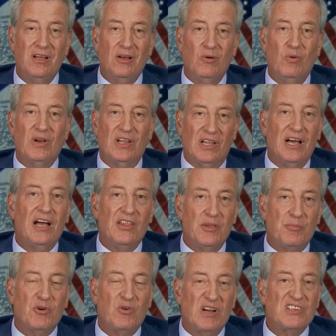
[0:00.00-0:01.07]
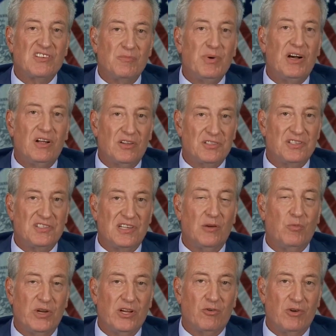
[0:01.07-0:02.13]
with a lot of the progressive policies
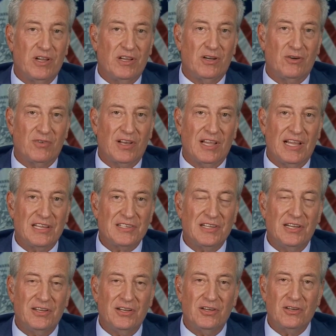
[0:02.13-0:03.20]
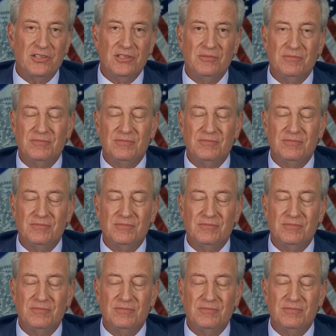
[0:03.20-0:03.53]
that we created over the last eight years.